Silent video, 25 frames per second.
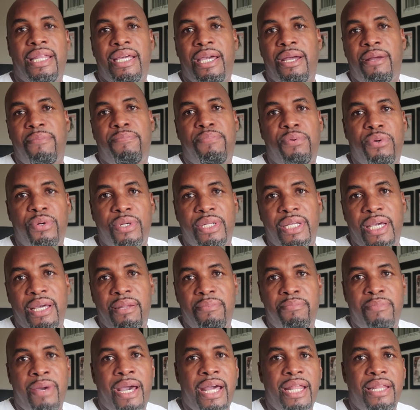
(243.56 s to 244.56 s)
an airport
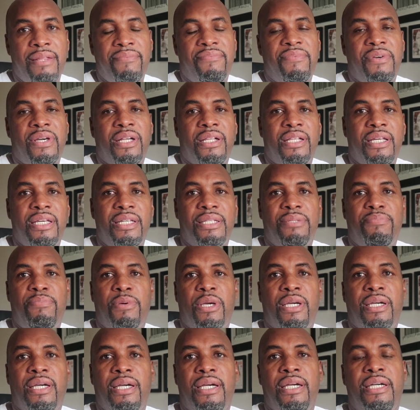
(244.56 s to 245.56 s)
in Mandeville is
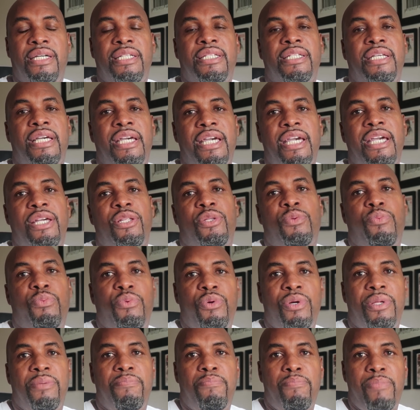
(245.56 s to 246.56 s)
because it
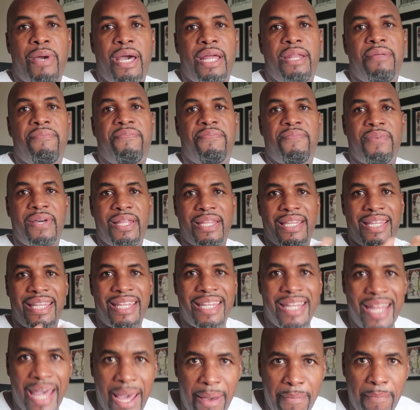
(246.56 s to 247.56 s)
would
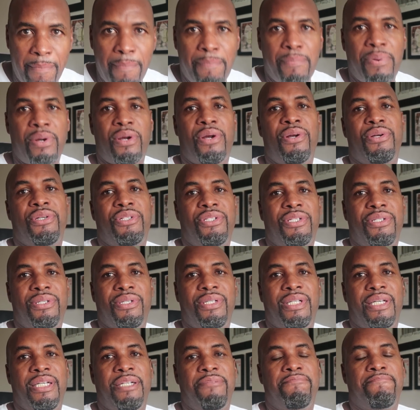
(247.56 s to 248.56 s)
benefit them
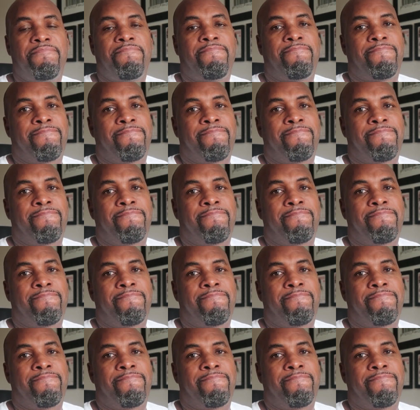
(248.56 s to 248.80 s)
personally.